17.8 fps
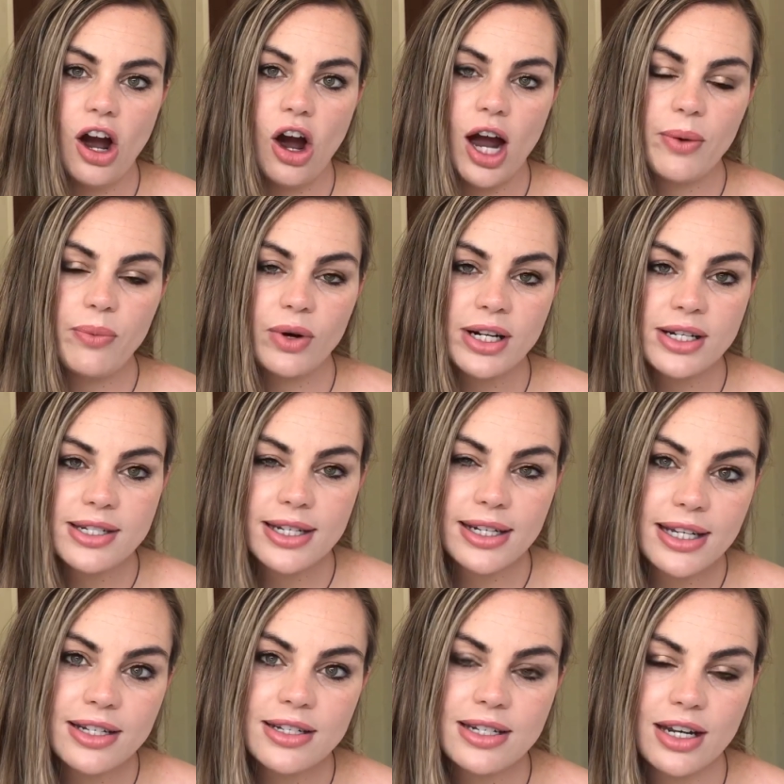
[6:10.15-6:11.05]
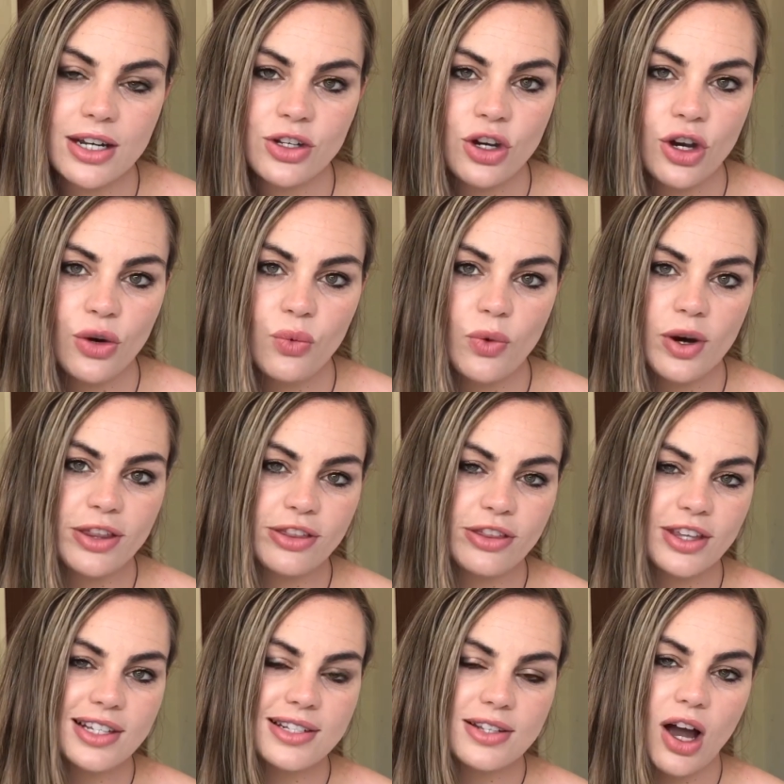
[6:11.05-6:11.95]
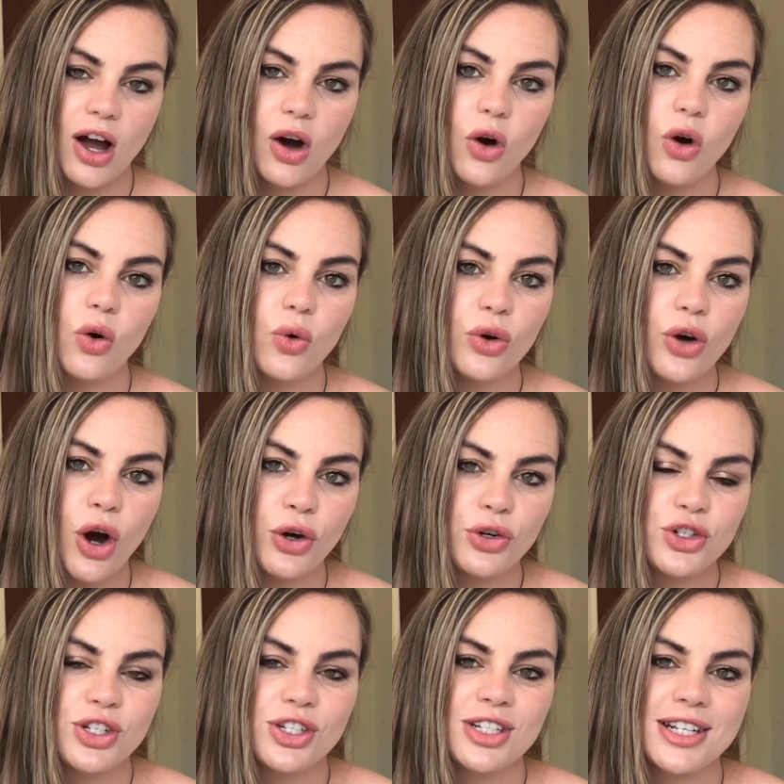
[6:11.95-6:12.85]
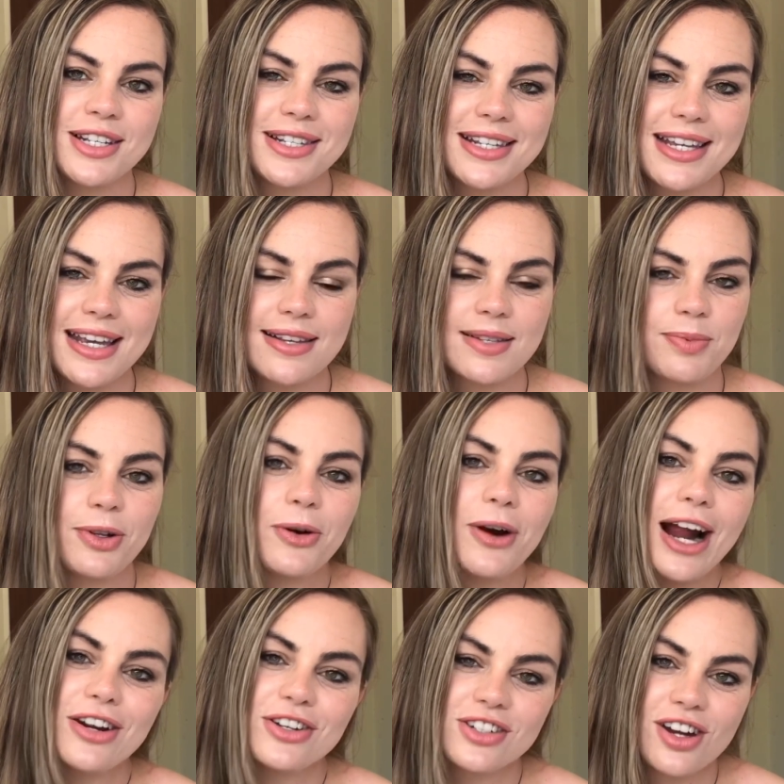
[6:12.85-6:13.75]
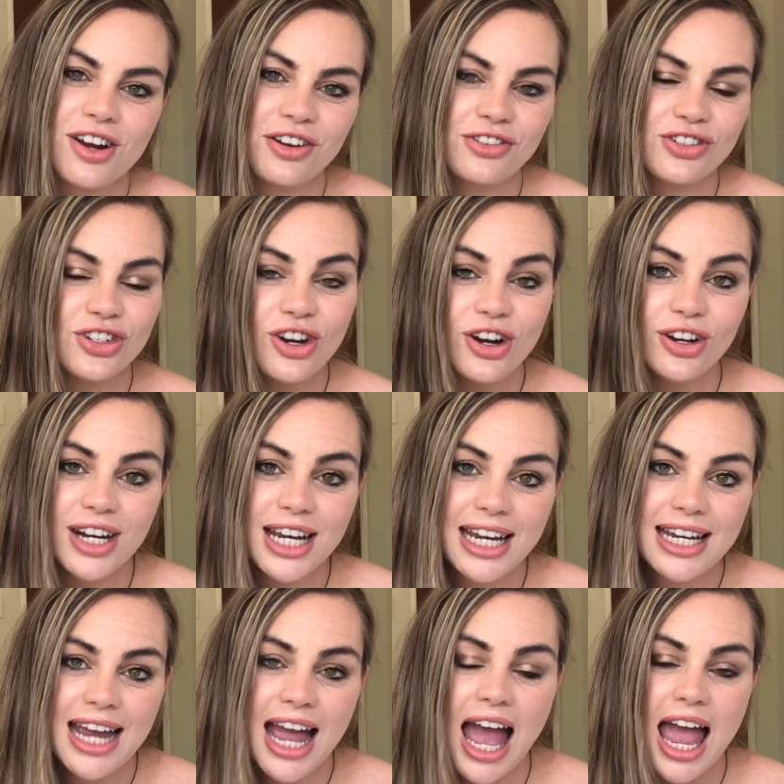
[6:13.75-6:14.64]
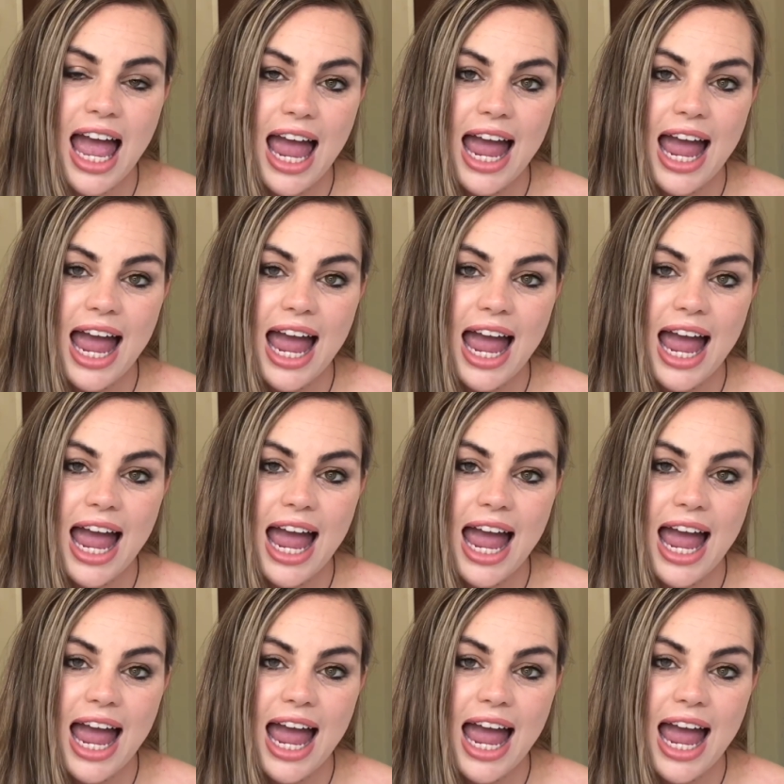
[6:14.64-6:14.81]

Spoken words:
I wanted to continue with this whole consciousness exploration journey,